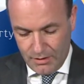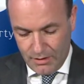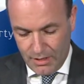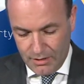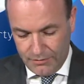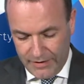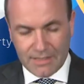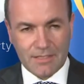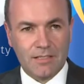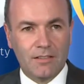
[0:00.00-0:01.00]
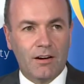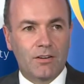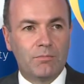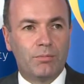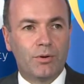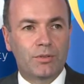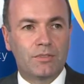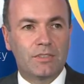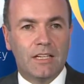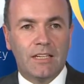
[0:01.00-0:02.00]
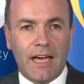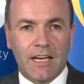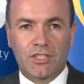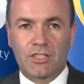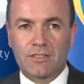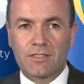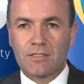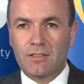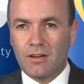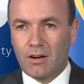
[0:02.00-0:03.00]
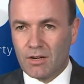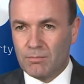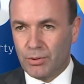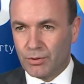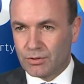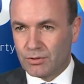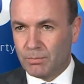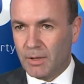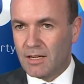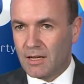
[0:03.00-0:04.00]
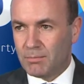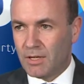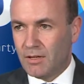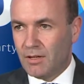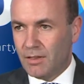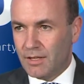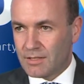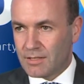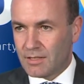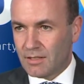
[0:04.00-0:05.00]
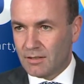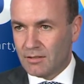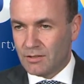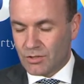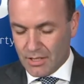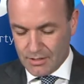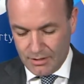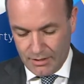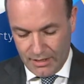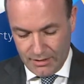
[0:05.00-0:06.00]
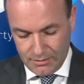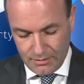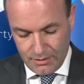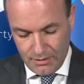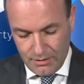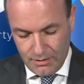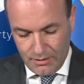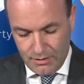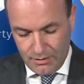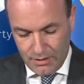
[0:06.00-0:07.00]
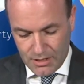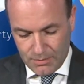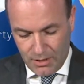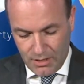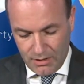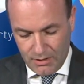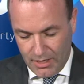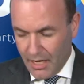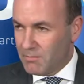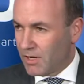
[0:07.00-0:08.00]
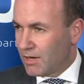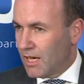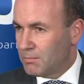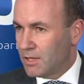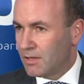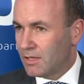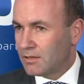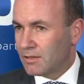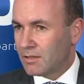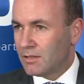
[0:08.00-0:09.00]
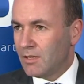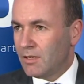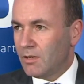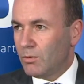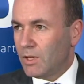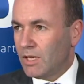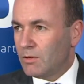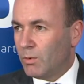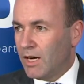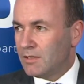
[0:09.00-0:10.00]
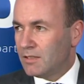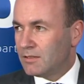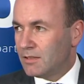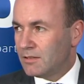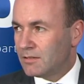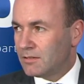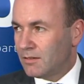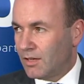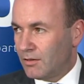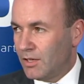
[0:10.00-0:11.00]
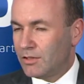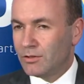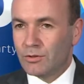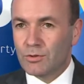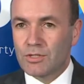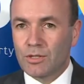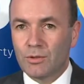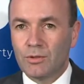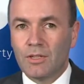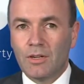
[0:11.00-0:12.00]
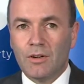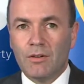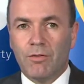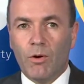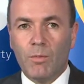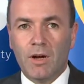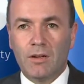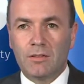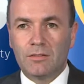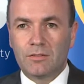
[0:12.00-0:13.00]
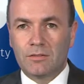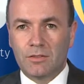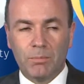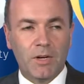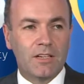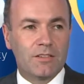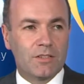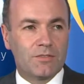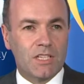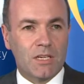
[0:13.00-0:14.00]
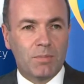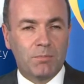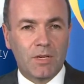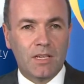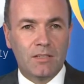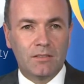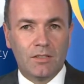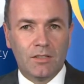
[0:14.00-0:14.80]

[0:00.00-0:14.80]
and facts are important and actions are important to build up this trust again. That's why I'm very happy that we invited, and they are ready to do so, former top leaders of the EPP